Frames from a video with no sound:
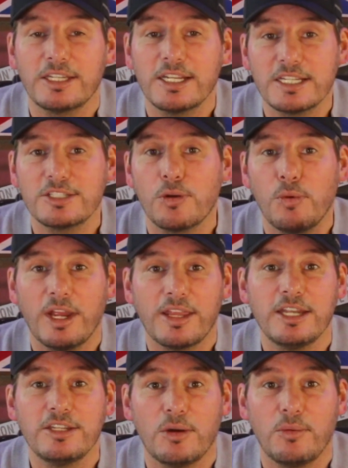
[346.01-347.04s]
This is the way
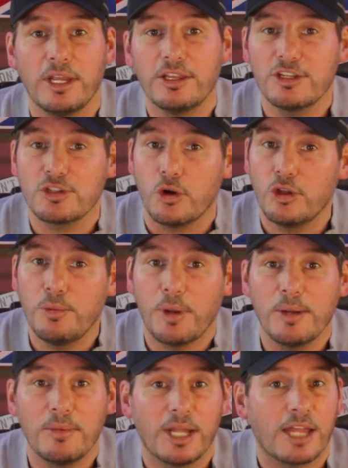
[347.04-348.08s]
they do it. There's other
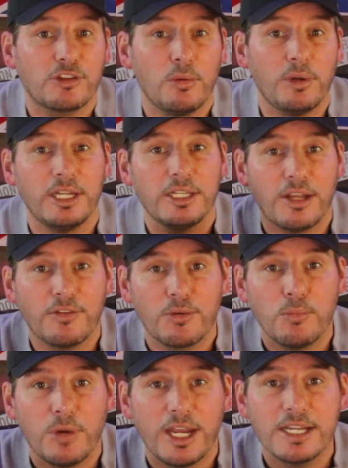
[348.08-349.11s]
people that do it in
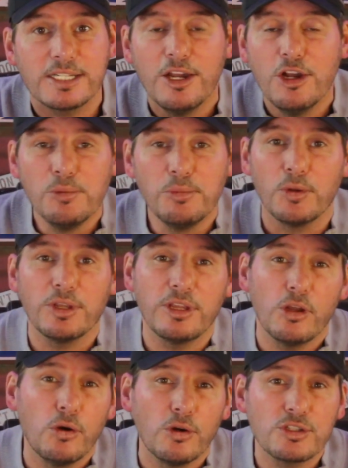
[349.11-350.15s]
different ways, but
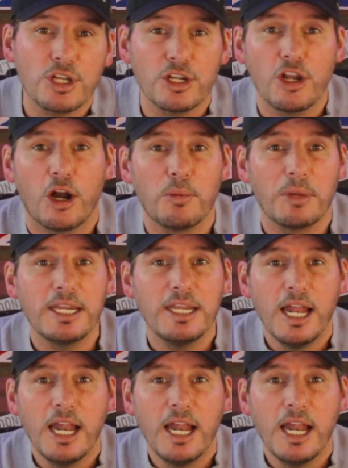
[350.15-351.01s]
those are normally